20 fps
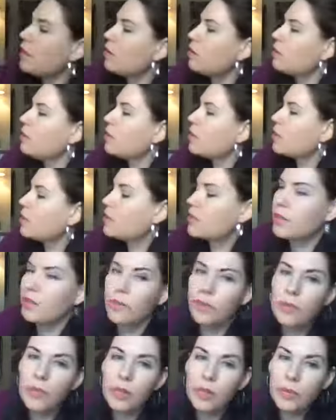Oh, look, it's going
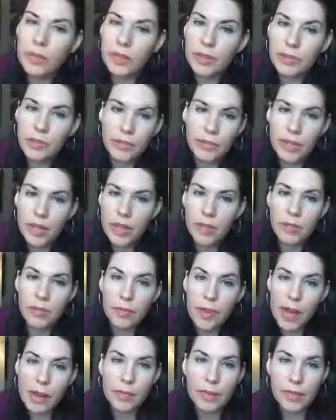to work with the other
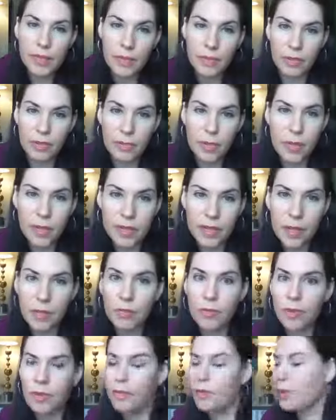fabrics that we picked
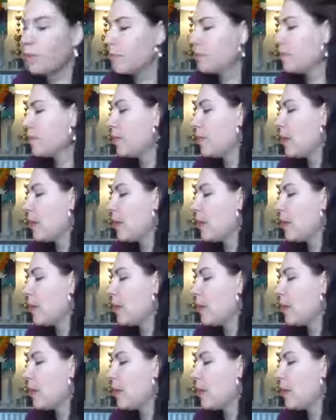out for the room.